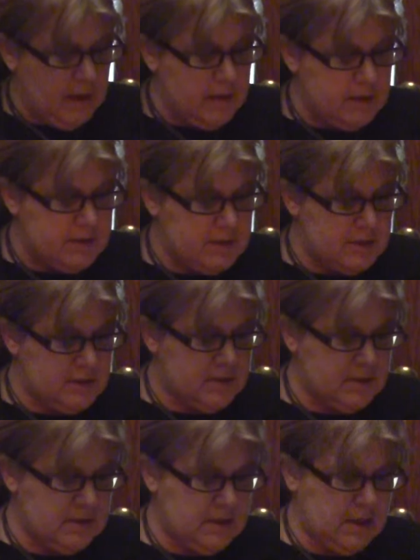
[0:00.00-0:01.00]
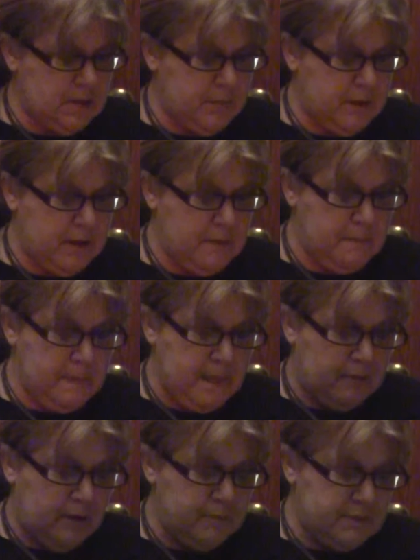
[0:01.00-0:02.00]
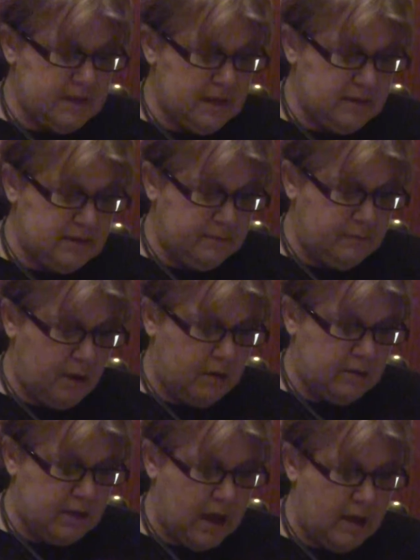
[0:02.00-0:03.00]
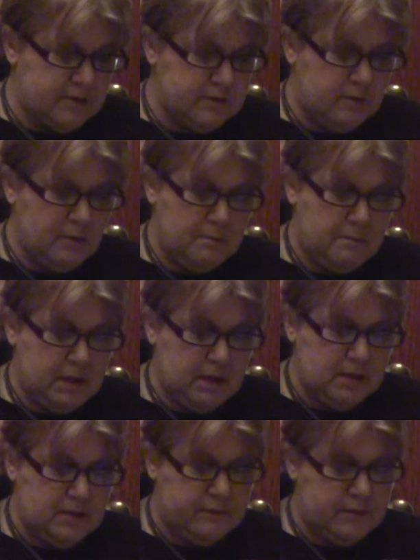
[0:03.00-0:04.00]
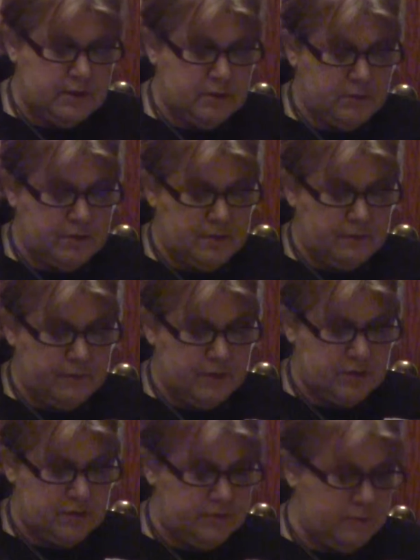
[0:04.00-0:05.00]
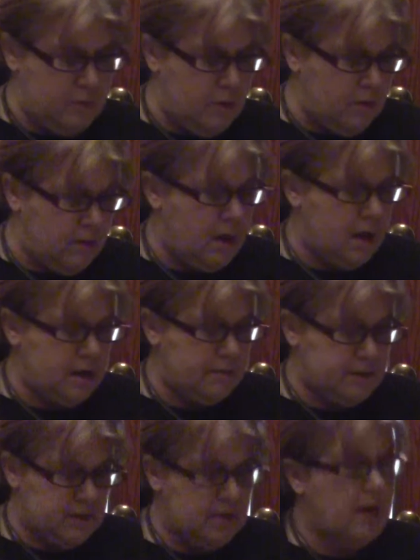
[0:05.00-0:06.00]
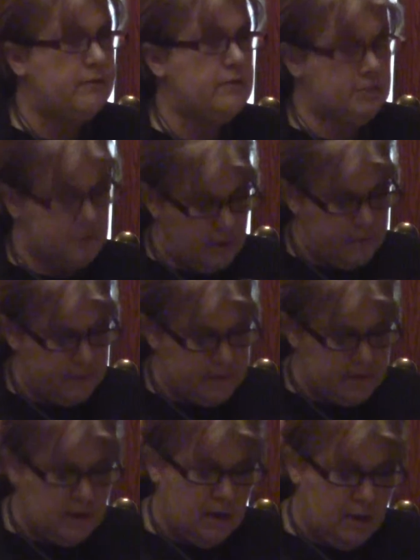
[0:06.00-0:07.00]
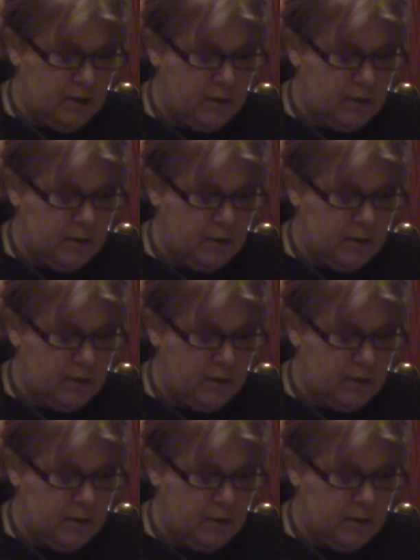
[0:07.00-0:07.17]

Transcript: In addition to the DEP, Representative Martin Cowser, many individuals and officials from local on up to the governor's office,